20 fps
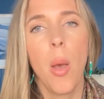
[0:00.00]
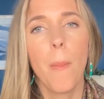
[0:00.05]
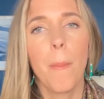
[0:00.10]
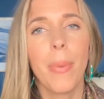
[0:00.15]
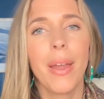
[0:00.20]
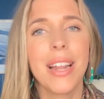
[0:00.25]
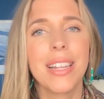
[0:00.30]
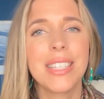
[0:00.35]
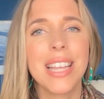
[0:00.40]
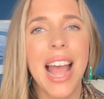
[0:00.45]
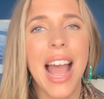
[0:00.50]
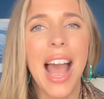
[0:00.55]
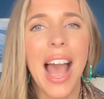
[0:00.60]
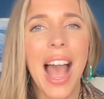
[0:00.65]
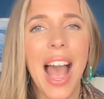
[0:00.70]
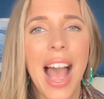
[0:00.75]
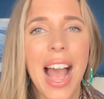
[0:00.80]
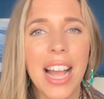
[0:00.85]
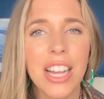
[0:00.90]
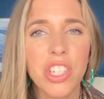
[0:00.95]
but it's
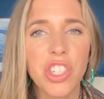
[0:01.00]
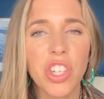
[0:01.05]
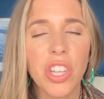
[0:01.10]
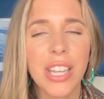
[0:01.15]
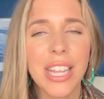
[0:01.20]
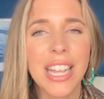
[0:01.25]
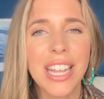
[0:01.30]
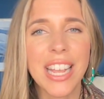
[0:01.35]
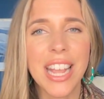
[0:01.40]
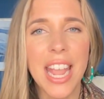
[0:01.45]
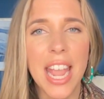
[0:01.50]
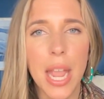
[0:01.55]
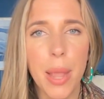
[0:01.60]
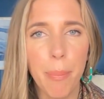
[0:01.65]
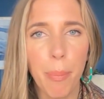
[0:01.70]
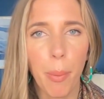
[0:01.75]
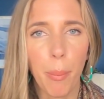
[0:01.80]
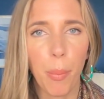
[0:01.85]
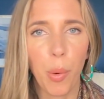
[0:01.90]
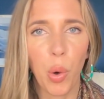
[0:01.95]
actually
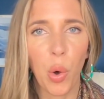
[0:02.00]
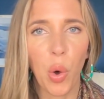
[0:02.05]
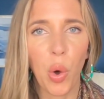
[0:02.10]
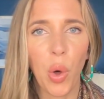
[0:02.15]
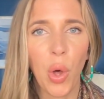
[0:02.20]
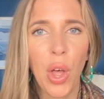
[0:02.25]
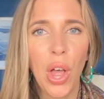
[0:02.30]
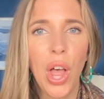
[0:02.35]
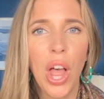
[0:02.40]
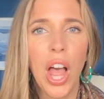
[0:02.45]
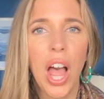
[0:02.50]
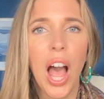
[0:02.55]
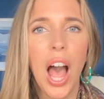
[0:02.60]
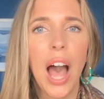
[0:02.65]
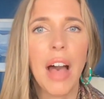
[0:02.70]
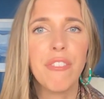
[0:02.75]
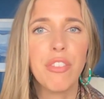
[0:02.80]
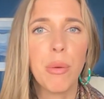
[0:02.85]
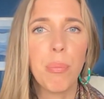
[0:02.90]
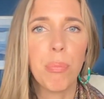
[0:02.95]
capable
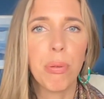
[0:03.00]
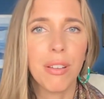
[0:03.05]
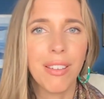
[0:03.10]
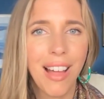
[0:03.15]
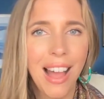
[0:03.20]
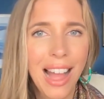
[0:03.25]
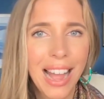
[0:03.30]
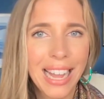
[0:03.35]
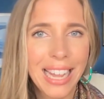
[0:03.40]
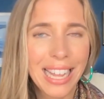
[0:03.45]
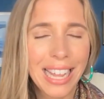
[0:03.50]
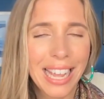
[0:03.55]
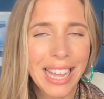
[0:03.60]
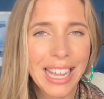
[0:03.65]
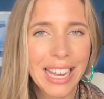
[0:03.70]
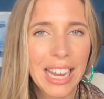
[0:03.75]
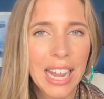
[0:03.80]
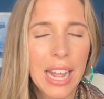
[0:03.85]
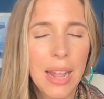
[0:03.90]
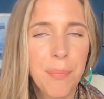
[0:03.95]
of applying
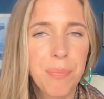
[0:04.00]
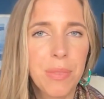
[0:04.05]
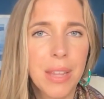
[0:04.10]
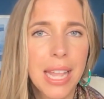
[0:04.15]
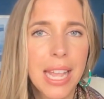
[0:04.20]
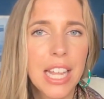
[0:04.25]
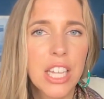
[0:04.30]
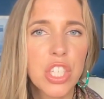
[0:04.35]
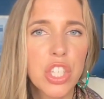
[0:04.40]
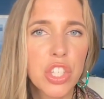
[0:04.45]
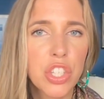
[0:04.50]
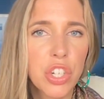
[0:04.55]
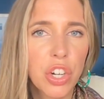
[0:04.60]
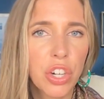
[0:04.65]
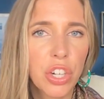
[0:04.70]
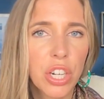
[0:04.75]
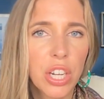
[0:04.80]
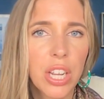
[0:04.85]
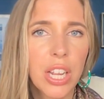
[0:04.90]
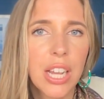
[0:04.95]
it in
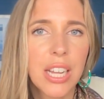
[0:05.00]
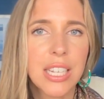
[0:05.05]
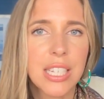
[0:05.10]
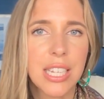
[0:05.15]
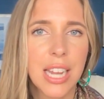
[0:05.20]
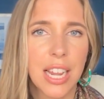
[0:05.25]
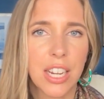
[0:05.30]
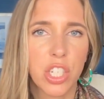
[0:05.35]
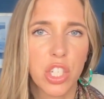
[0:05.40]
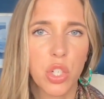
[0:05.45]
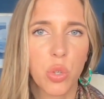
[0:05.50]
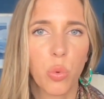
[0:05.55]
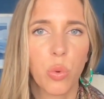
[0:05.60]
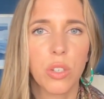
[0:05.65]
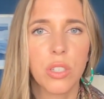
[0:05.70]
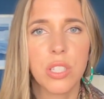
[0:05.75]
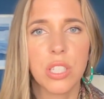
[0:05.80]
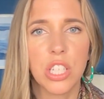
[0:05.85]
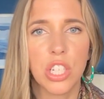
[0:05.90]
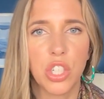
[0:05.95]
certain
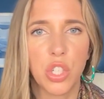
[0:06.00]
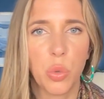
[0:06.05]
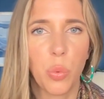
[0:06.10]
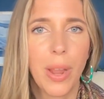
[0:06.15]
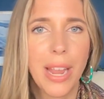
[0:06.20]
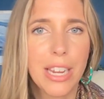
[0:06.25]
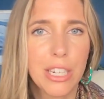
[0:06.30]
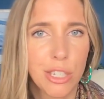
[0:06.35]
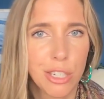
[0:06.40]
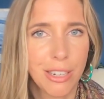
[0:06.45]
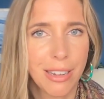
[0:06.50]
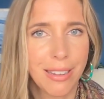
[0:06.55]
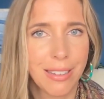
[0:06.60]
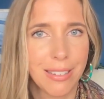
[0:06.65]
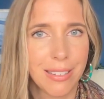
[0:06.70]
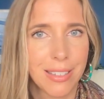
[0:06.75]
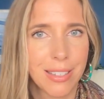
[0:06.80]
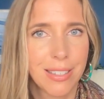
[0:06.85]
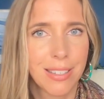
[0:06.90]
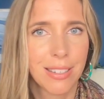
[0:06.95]
contextual
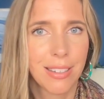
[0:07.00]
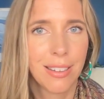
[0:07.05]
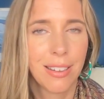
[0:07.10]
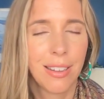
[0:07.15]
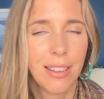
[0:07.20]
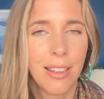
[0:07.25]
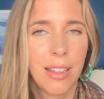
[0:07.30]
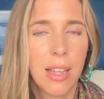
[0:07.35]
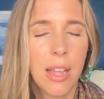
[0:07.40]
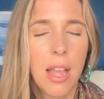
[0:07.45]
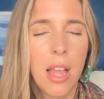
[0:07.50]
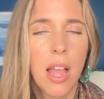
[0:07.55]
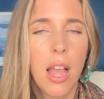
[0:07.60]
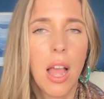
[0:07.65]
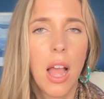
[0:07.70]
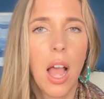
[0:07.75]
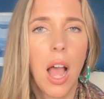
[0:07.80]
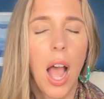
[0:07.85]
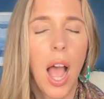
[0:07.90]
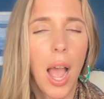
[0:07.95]
situations.
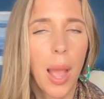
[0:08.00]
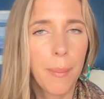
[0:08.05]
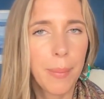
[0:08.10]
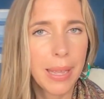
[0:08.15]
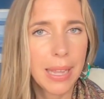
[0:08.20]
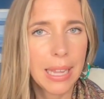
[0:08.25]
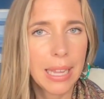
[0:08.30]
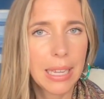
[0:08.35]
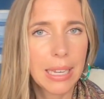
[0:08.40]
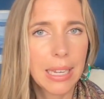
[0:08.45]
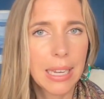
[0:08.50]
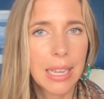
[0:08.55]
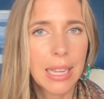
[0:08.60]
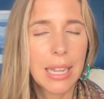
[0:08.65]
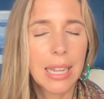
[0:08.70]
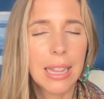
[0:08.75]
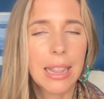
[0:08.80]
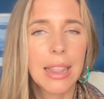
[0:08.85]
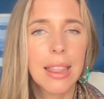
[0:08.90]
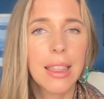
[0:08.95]
I mean,
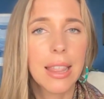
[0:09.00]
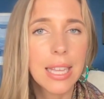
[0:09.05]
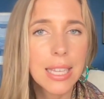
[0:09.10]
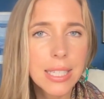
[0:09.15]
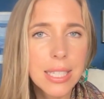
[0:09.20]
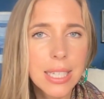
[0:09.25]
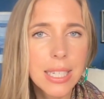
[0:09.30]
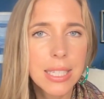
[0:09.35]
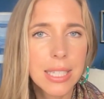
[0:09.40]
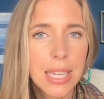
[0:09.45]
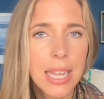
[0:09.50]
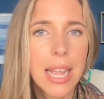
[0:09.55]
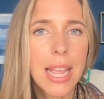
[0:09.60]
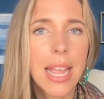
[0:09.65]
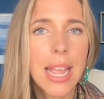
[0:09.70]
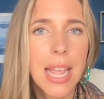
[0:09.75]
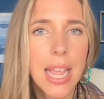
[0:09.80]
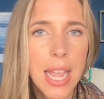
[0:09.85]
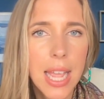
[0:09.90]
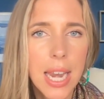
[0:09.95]
this is
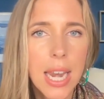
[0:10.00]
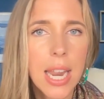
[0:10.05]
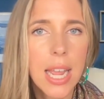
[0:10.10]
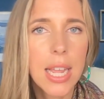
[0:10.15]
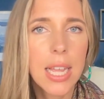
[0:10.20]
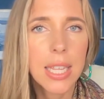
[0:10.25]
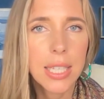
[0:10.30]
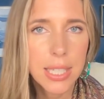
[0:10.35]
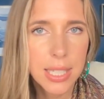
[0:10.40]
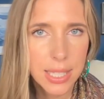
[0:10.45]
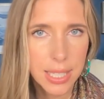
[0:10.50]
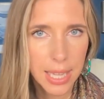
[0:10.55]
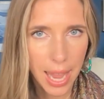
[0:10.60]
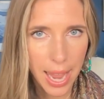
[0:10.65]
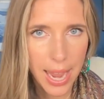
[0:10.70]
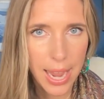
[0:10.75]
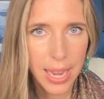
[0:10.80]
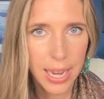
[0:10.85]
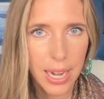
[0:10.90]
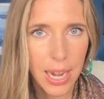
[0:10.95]

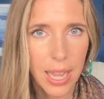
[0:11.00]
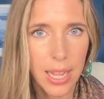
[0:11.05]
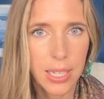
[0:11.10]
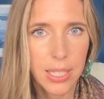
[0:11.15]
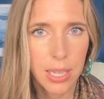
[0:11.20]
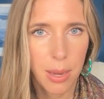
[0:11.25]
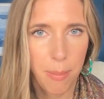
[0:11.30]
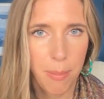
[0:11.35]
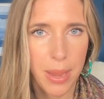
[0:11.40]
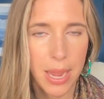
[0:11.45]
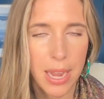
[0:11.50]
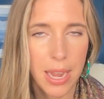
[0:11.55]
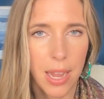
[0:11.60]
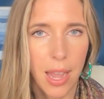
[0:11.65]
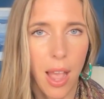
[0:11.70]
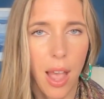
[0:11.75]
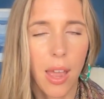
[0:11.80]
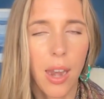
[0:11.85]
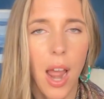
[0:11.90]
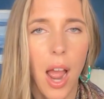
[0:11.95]
insane to me,
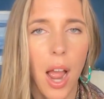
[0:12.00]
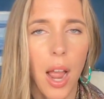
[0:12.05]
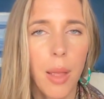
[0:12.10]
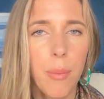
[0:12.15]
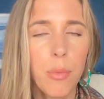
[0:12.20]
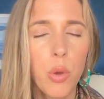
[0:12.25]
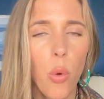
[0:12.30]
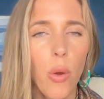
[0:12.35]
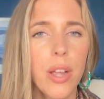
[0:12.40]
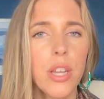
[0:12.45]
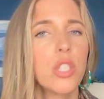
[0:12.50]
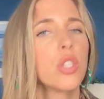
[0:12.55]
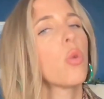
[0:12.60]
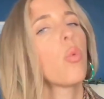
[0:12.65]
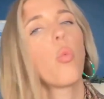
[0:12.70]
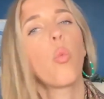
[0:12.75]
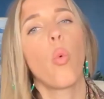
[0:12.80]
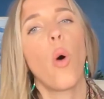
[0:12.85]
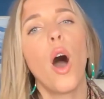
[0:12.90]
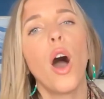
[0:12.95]
and I'm going to
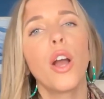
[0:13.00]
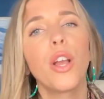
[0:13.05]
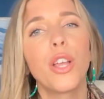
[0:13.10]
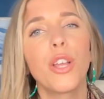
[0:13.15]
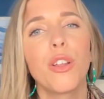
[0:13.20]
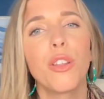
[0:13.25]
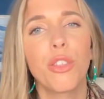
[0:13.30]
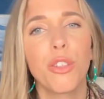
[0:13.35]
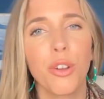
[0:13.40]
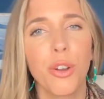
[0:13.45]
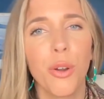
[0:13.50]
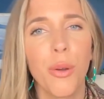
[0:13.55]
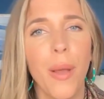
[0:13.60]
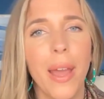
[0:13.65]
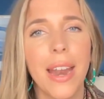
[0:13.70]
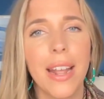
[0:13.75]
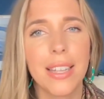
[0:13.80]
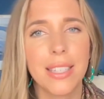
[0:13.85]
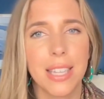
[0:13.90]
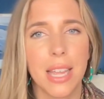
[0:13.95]
walk you through
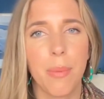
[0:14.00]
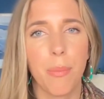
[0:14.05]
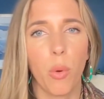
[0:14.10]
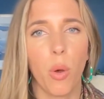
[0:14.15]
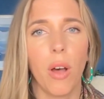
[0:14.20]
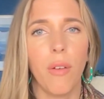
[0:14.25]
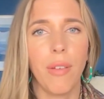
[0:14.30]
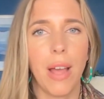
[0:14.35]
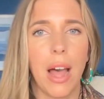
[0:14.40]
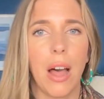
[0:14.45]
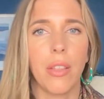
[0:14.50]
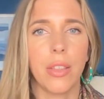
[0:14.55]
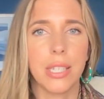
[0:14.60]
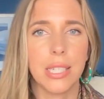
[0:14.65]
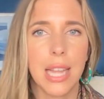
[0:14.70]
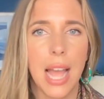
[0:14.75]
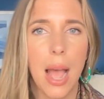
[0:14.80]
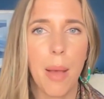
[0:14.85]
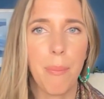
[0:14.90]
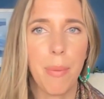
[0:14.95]
an example of how
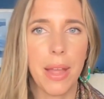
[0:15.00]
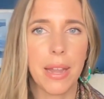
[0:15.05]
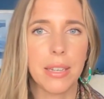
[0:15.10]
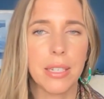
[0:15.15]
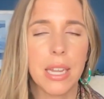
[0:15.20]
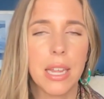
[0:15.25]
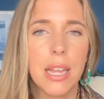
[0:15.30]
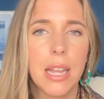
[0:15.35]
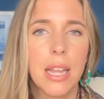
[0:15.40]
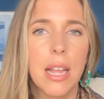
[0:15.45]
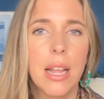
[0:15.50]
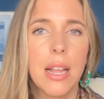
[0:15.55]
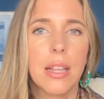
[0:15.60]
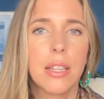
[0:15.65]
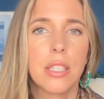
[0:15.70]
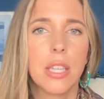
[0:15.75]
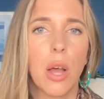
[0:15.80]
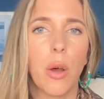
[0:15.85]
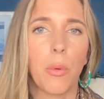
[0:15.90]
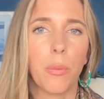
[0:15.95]
this happened.
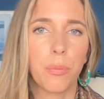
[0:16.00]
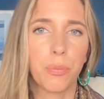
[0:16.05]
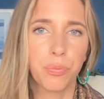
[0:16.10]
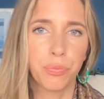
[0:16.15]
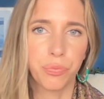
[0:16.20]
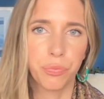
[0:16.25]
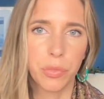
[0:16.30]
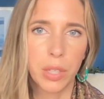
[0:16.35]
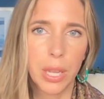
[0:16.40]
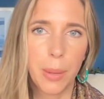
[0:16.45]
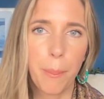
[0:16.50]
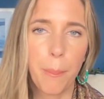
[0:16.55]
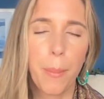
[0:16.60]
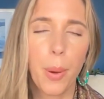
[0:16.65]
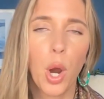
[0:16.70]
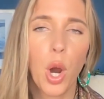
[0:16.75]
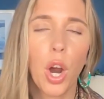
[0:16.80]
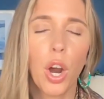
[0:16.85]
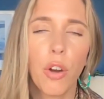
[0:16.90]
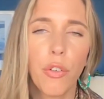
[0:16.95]
So,
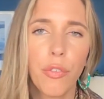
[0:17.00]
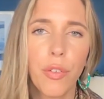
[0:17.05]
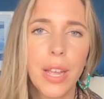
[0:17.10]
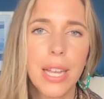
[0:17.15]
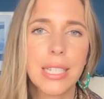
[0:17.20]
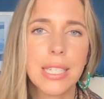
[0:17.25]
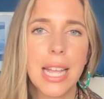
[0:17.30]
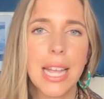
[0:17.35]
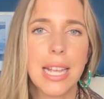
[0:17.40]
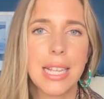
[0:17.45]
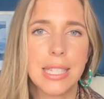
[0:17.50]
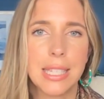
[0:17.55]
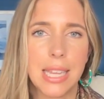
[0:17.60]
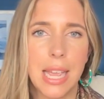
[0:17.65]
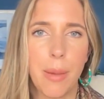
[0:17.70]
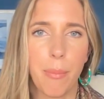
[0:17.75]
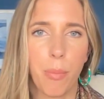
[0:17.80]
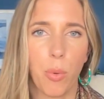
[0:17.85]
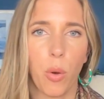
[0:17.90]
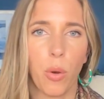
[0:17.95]
perfect
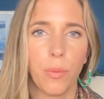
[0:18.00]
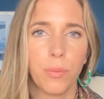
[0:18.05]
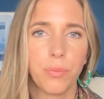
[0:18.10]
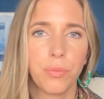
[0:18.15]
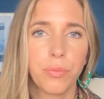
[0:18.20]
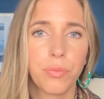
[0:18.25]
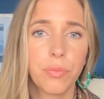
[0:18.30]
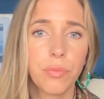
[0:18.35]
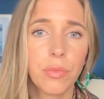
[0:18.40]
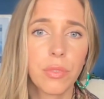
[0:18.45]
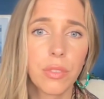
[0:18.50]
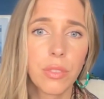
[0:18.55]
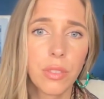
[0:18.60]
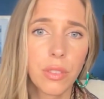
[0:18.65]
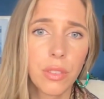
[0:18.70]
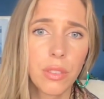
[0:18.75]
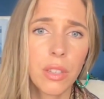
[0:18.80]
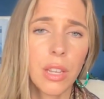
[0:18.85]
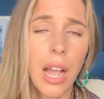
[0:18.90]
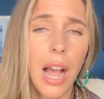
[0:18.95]
example.
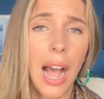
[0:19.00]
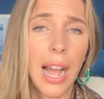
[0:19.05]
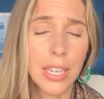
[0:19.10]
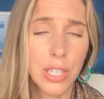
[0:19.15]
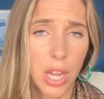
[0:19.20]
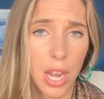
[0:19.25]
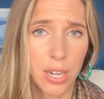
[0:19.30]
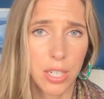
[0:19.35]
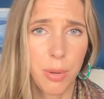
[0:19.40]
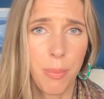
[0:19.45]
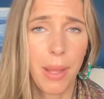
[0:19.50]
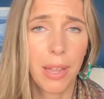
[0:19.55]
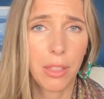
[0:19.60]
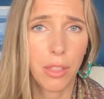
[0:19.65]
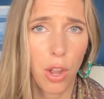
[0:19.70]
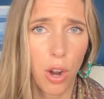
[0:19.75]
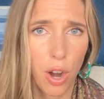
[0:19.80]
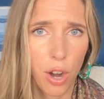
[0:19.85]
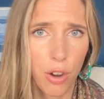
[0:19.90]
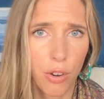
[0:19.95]
I talked about
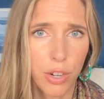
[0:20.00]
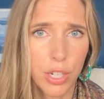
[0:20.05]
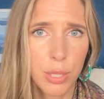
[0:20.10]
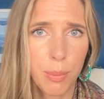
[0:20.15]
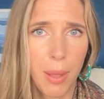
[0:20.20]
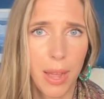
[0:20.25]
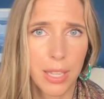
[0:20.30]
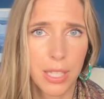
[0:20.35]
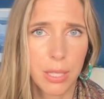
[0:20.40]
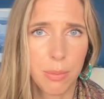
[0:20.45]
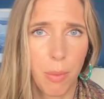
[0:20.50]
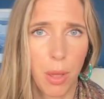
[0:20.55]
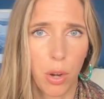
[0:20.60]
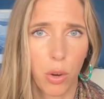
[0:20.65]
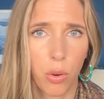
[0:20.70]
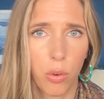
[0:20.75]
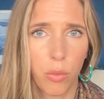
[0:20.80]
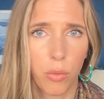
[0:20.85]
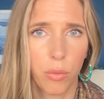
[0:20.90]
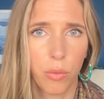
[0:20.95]
the ARC response
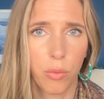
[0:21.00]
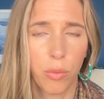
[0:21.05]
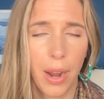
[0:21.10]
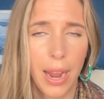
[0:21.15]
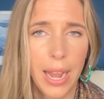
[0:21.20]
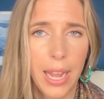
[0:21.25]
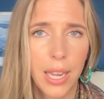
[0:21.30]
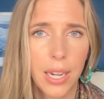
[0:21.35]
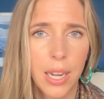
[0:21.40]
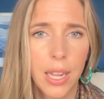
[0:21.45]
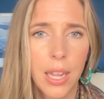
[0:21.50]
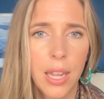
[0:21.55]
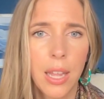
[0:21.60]
model, right?